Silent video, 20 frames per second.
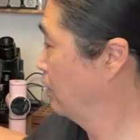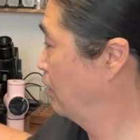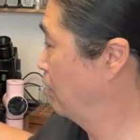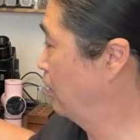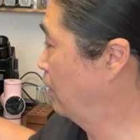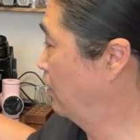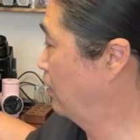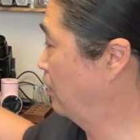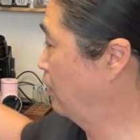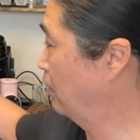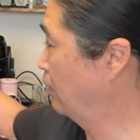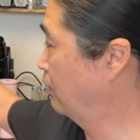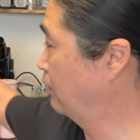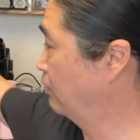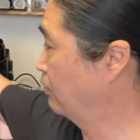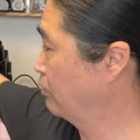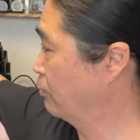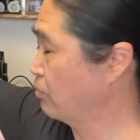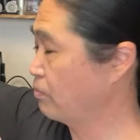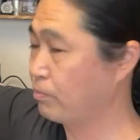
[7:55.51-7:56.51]
Uh,
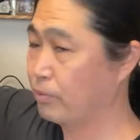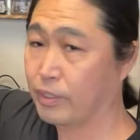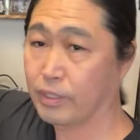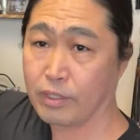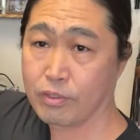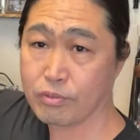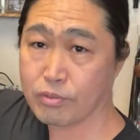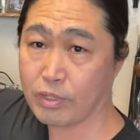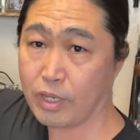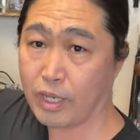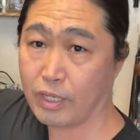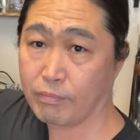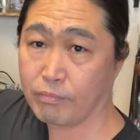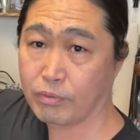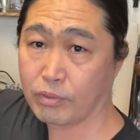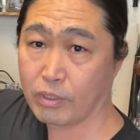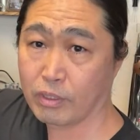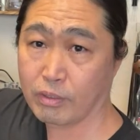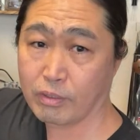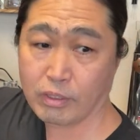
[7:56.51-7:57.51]
spring inside for
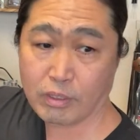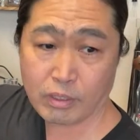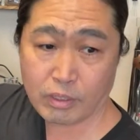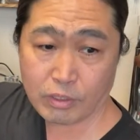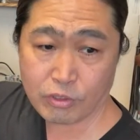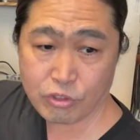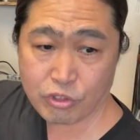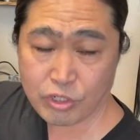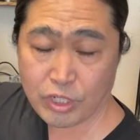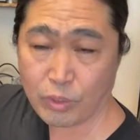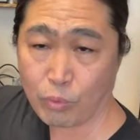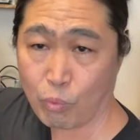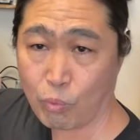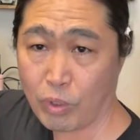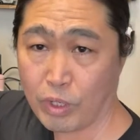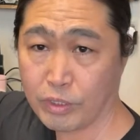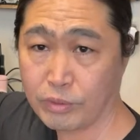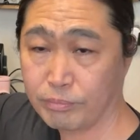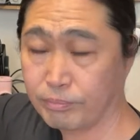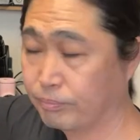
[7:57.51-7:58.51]
the uh, Gen
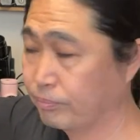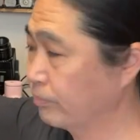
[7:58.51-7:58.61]
1